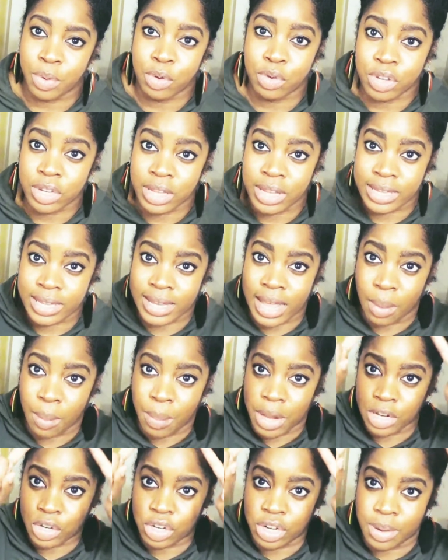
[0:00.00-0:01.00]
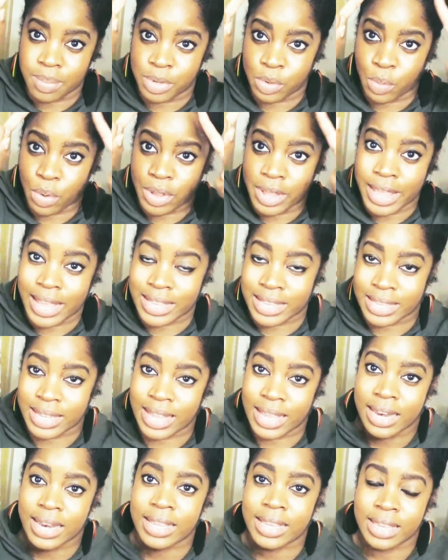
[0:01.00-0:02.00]
Usually it's like bunched up to where you can't
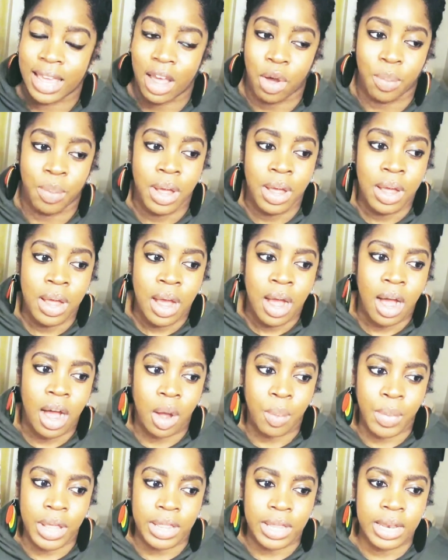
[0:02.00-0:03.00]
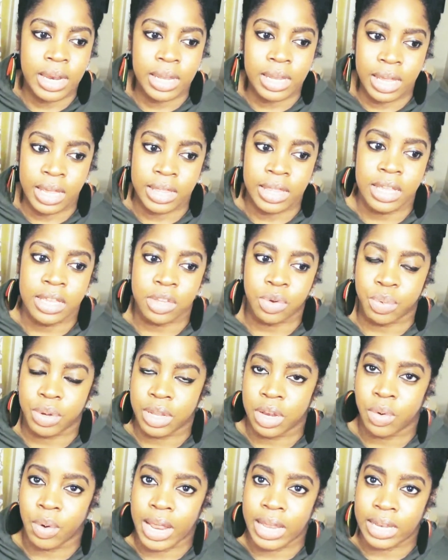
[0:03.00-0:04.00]
see any scalp. And then the length is a
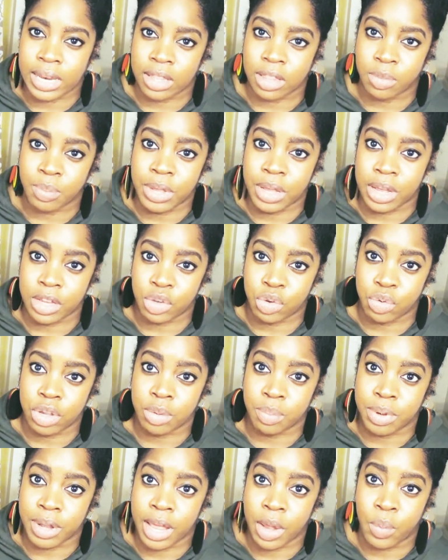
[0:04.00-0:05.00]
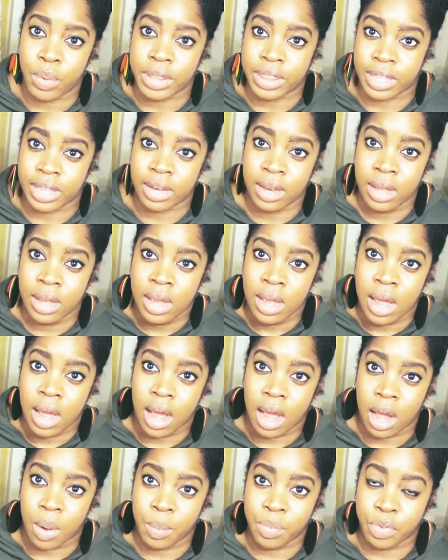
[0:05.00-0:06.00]
really great length because you can play with it
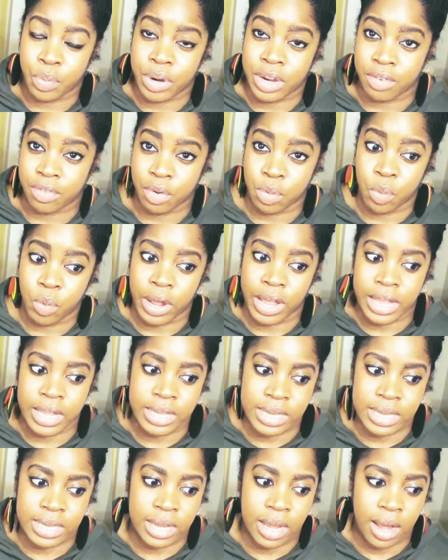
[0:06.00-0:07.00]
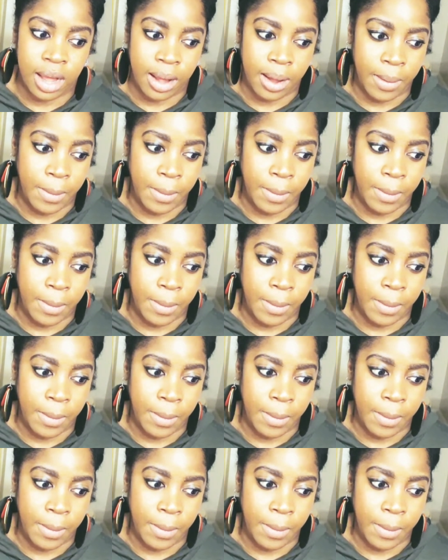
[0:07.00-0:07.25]
3 different ways.